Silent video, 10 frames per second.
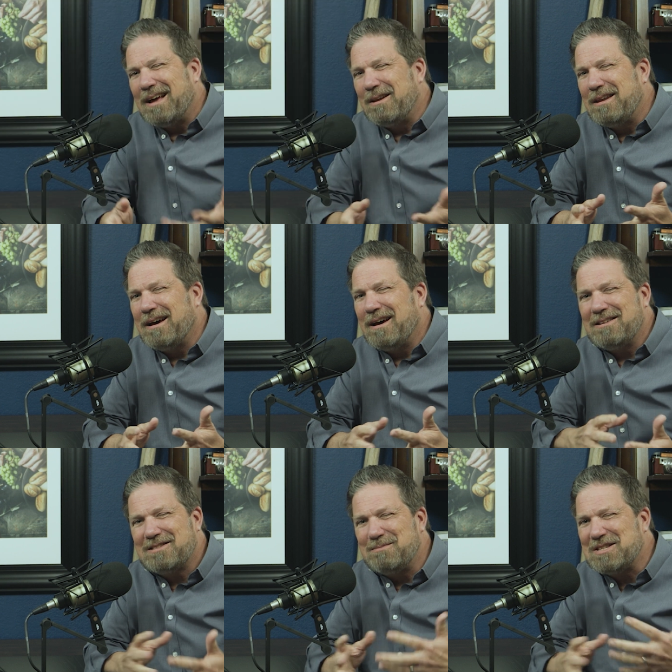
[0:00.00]
and
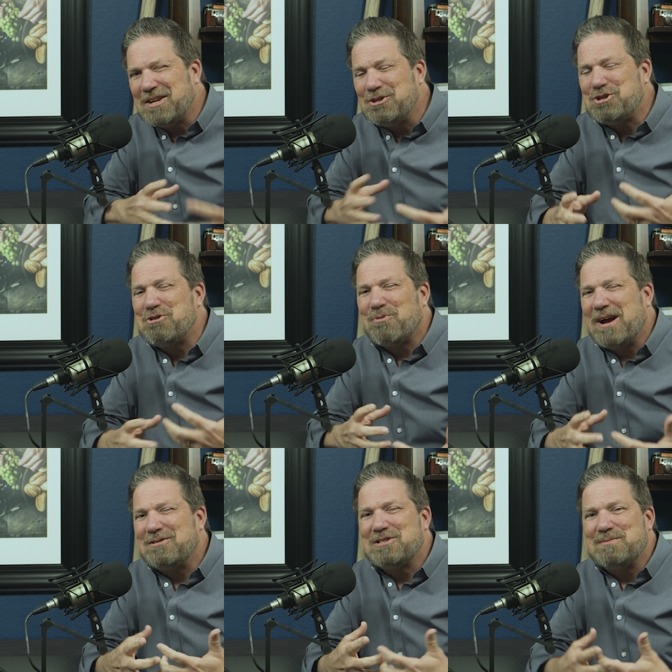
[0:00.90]
some discussion
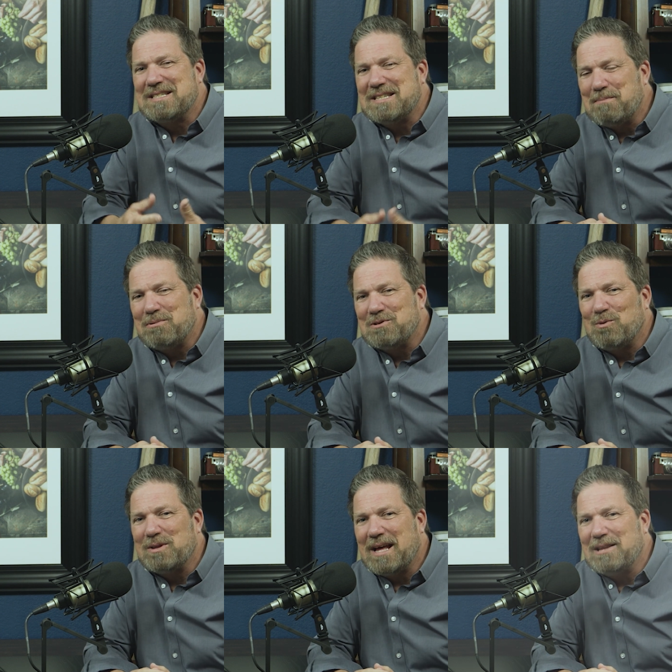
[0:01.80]
around some examples of
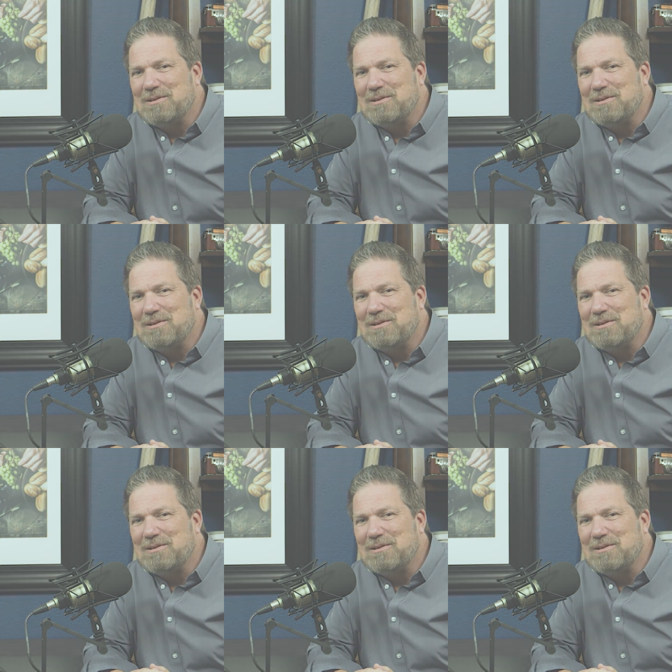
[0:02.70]
what that